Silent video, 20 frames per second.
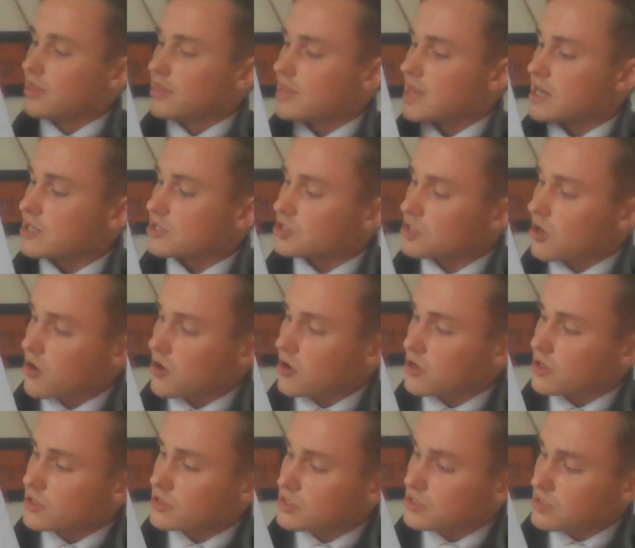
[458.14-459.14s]
That
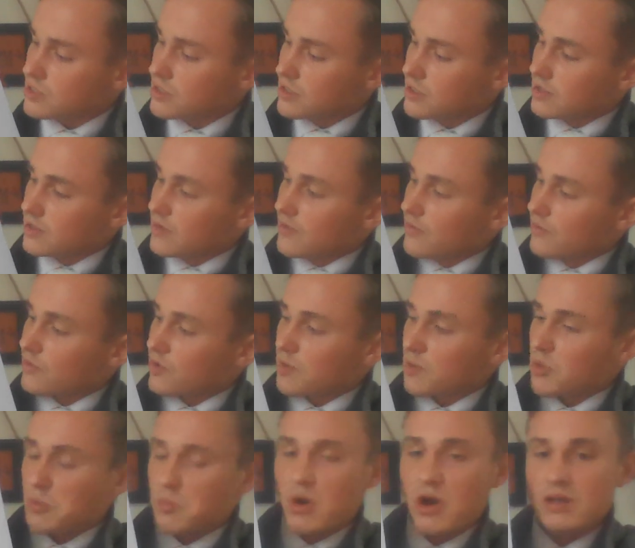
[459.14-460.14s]
charge
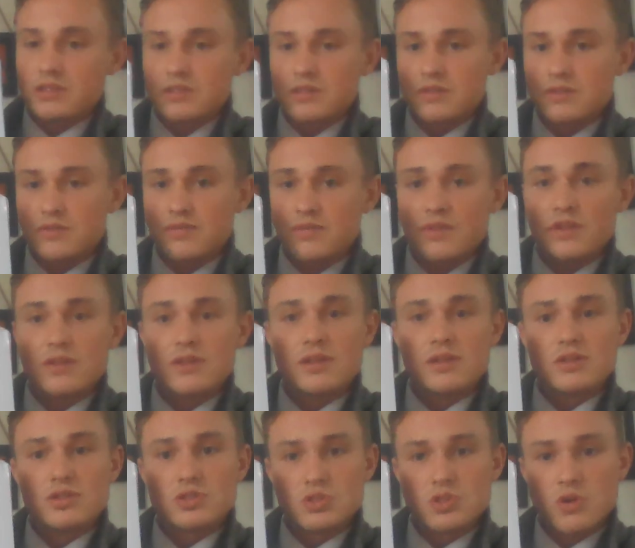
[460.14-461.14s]
from the positive
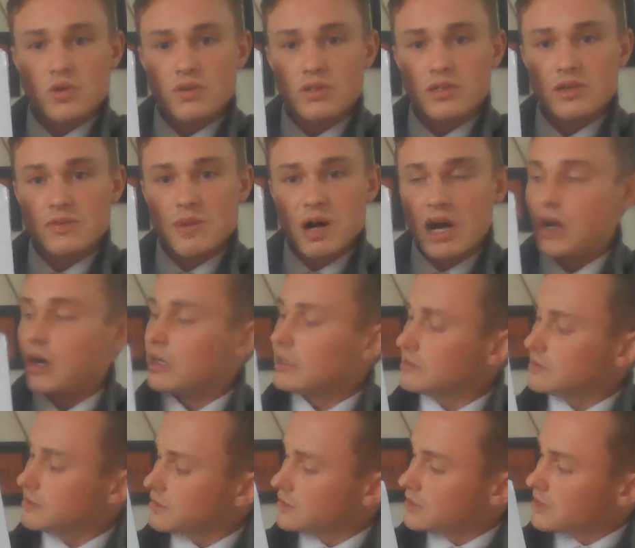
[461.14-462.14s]
sodium
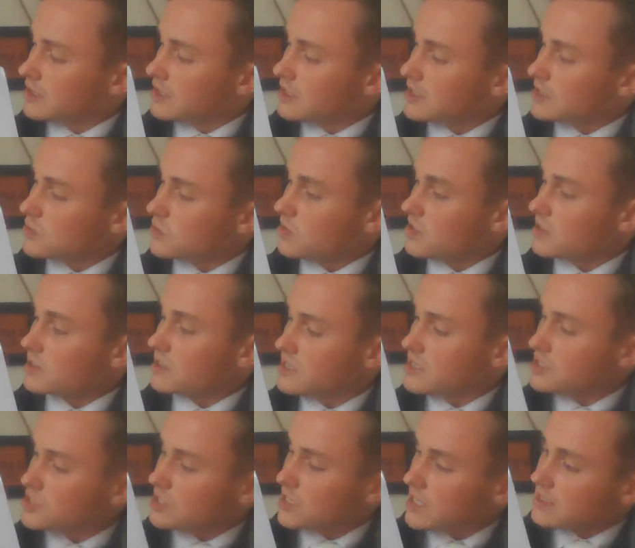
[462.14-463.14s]
ion is what
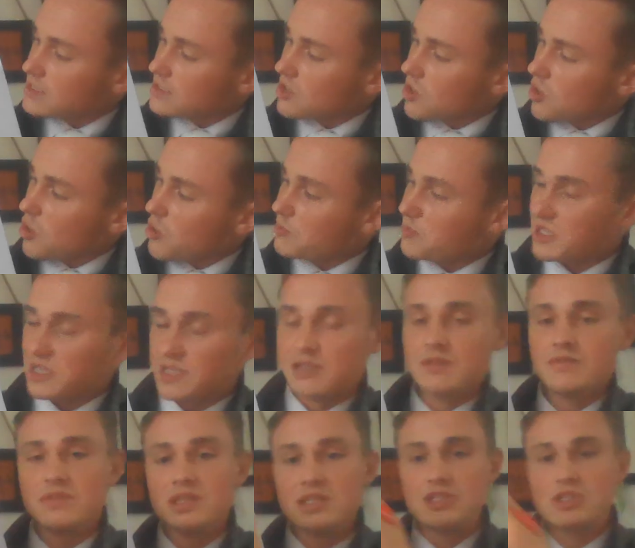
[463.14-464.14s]
initiates the opening
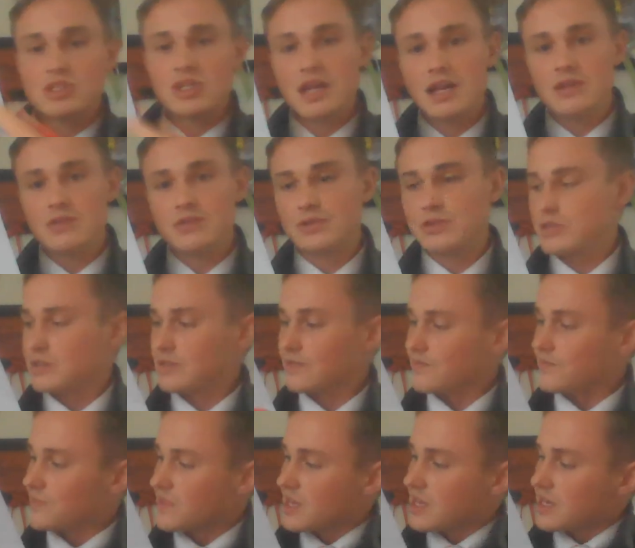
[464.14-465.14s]
of these channels.
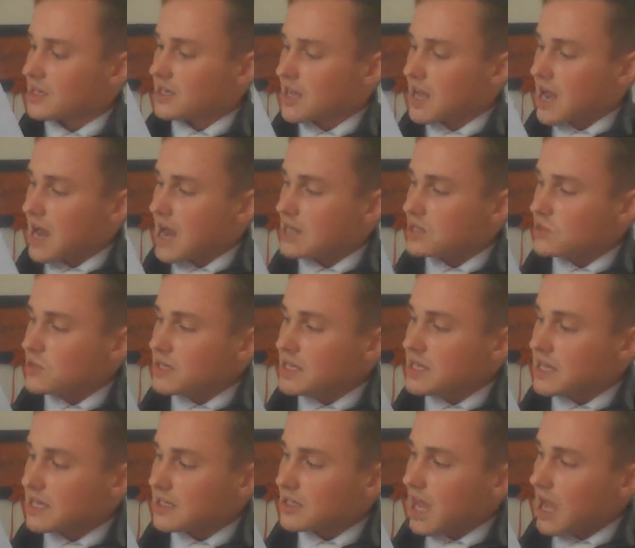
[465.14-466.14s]
As we
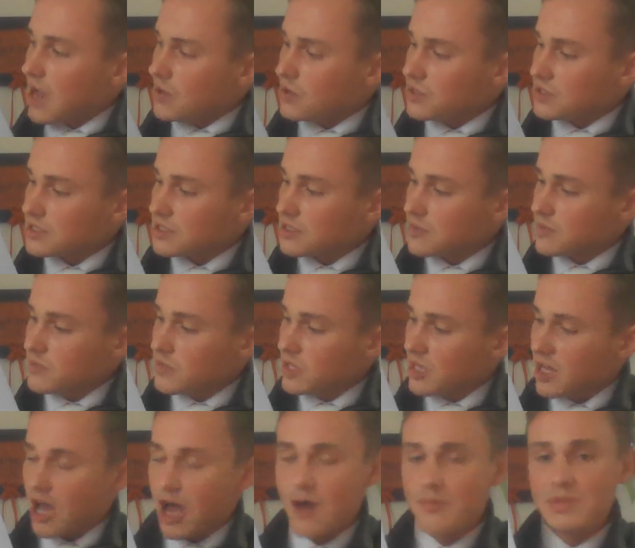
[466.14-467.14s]
get calcium
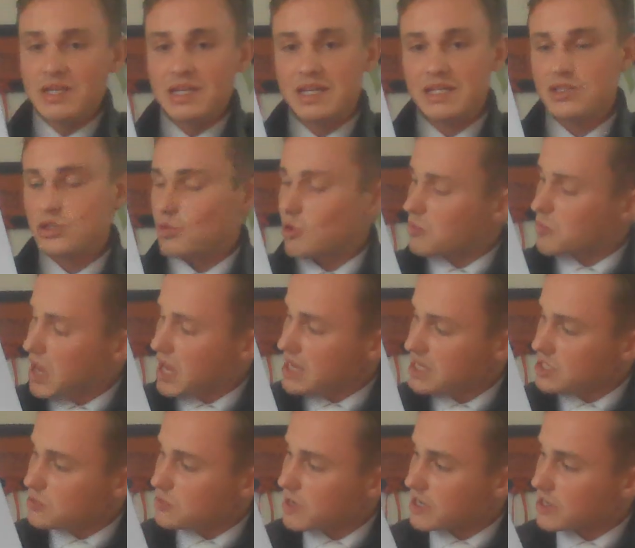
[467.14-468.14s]
coming into our
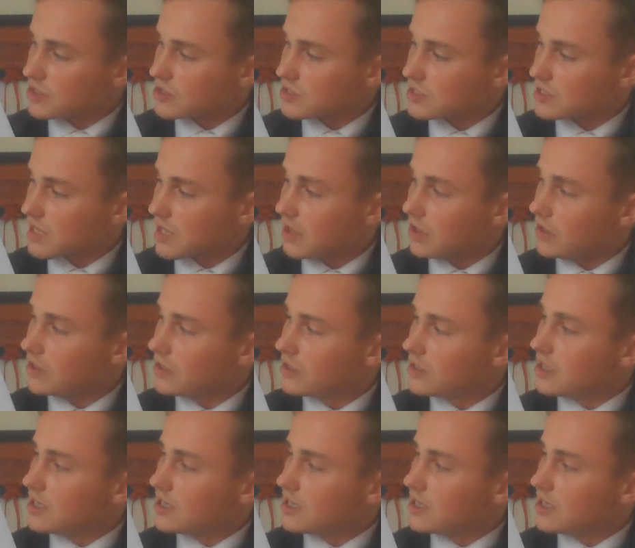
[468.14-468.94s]
pacemaker cell,